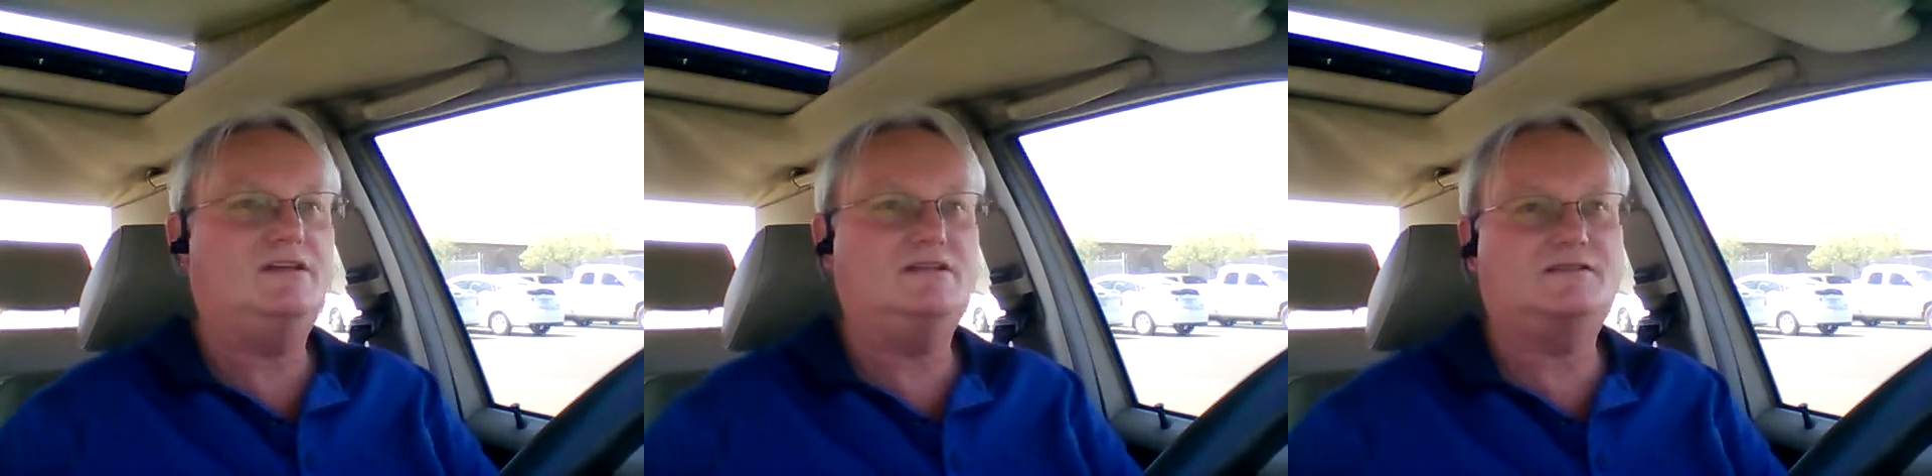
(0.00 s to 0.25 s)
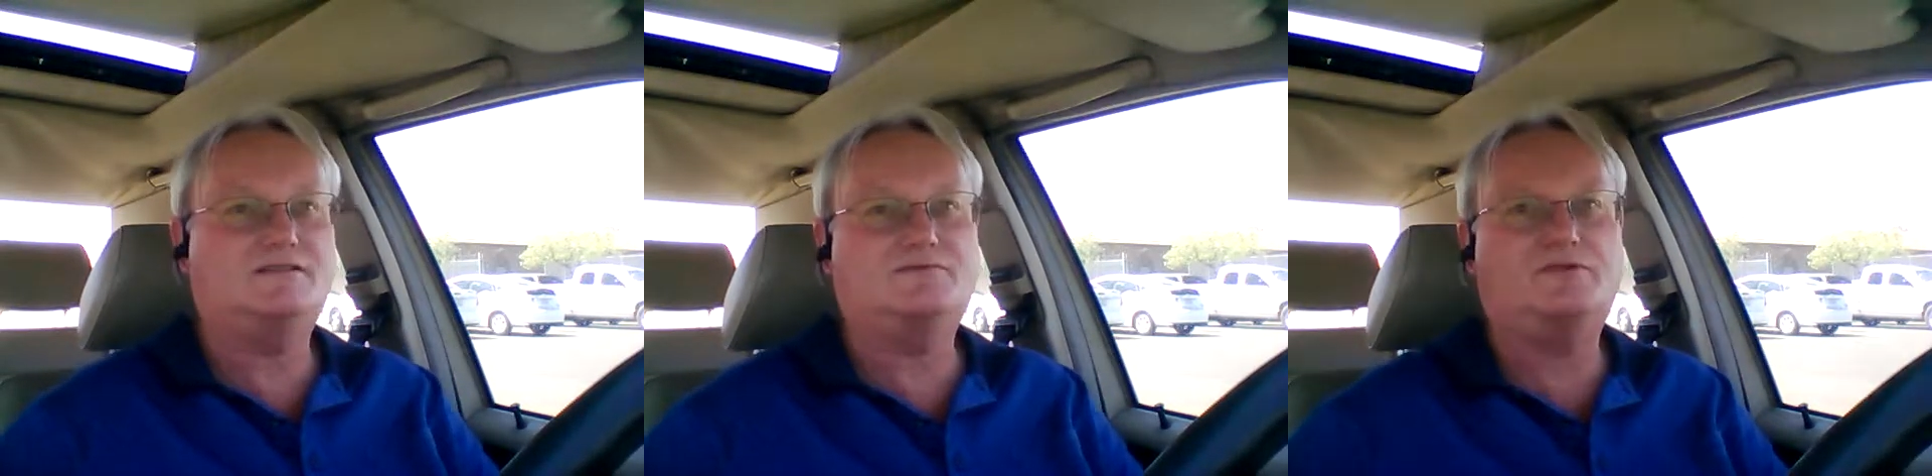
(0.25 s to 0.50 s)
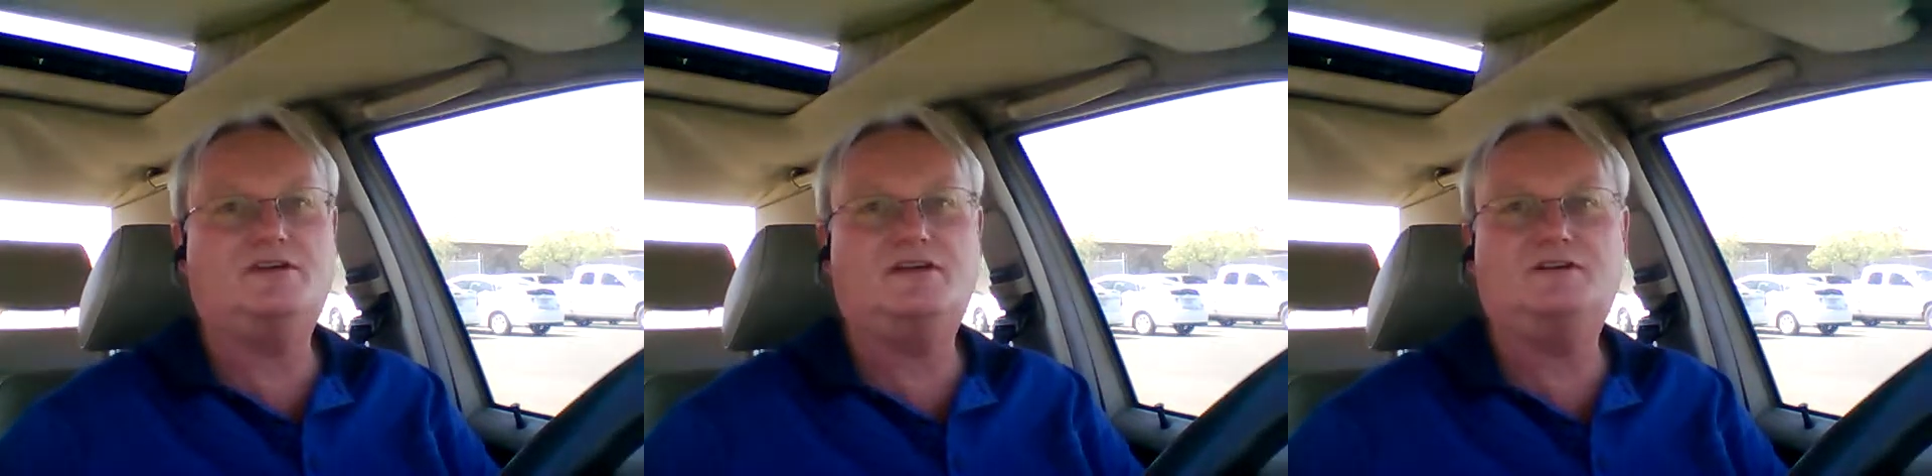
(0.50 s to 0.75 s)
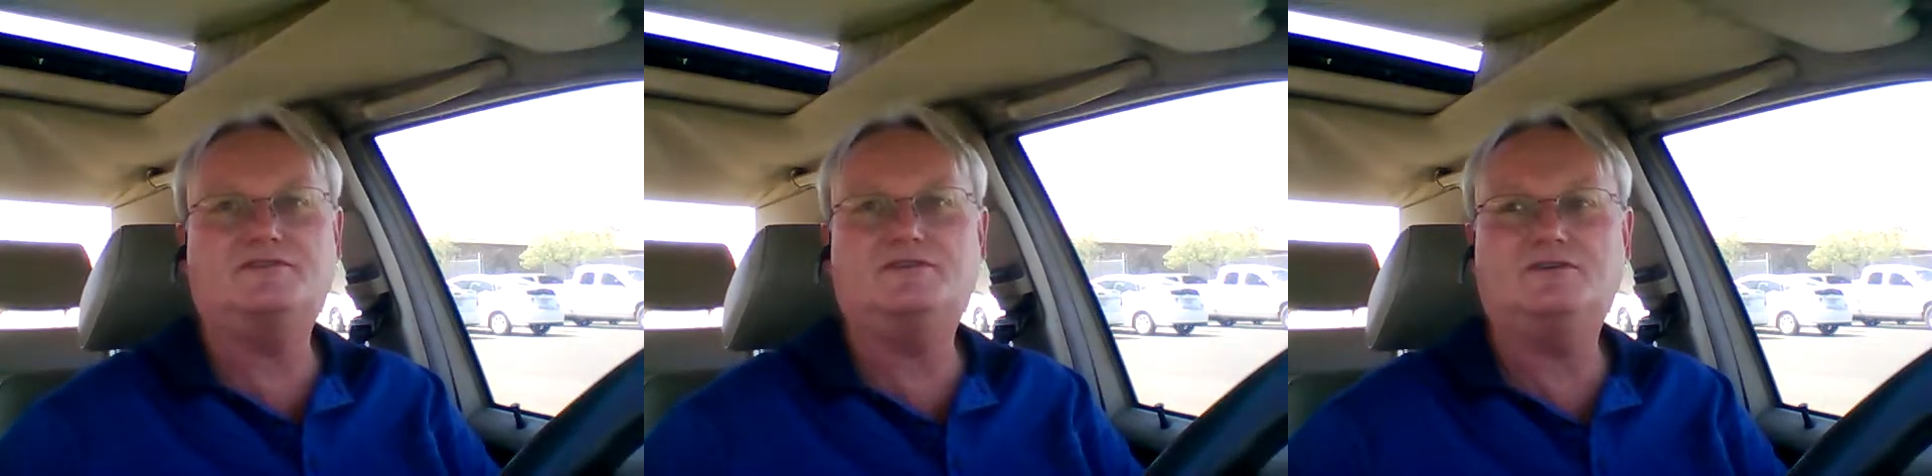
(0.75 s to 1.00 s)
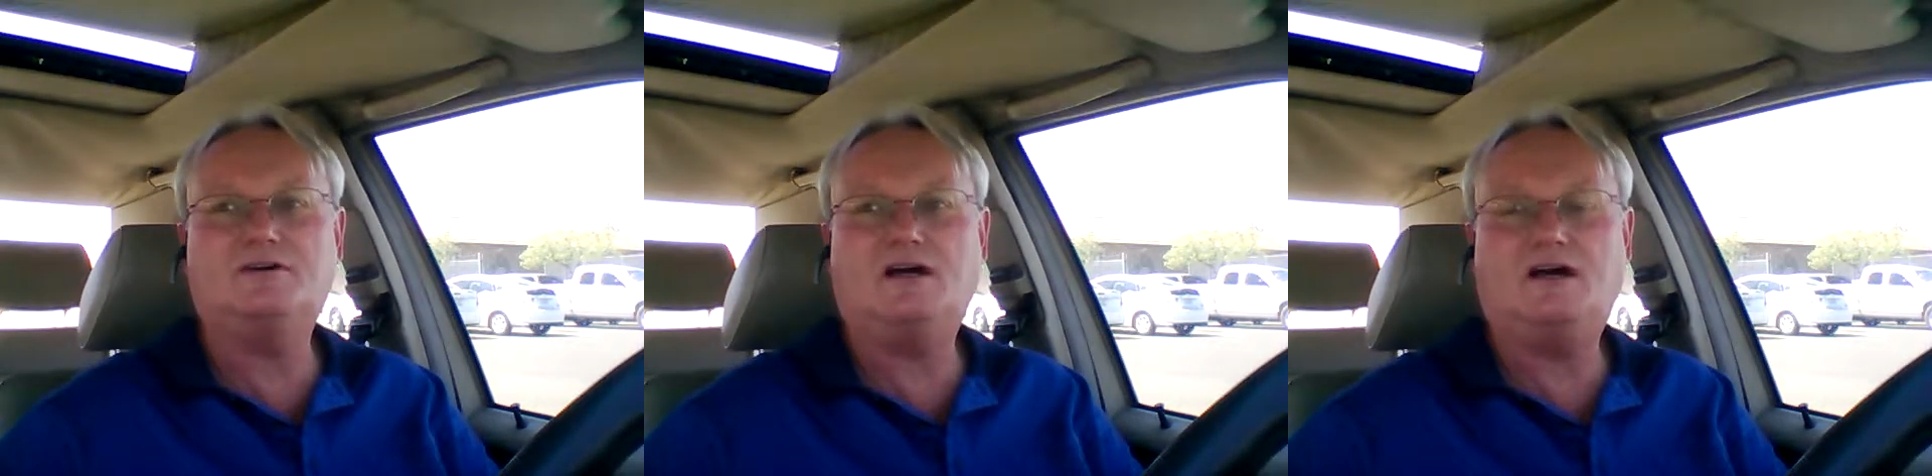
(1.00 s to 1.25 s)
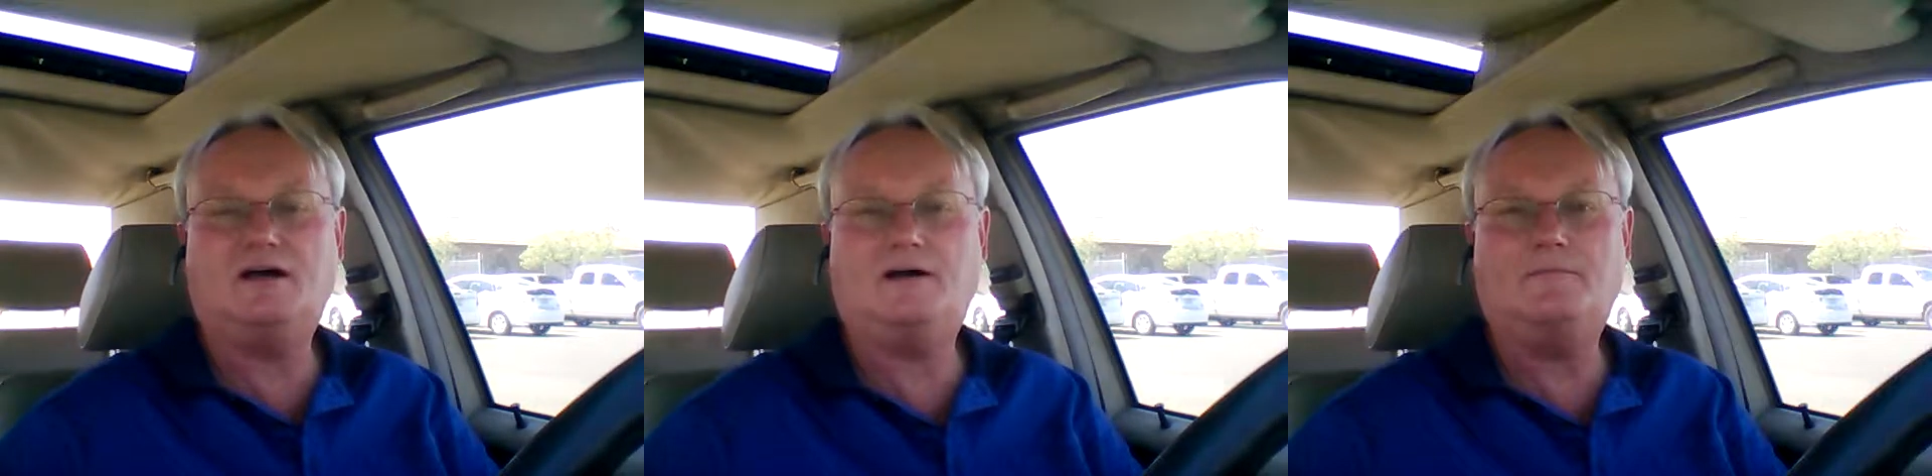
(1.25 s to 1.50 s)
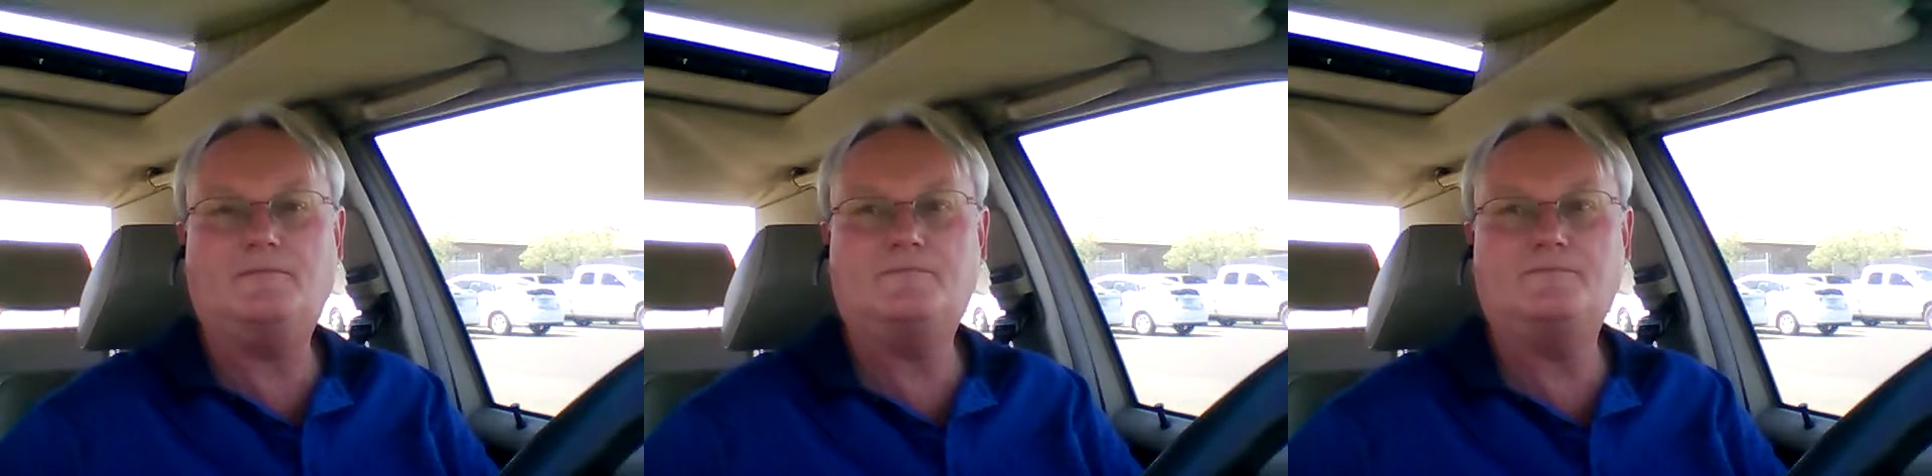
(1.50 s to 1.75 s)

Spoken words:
is we're here to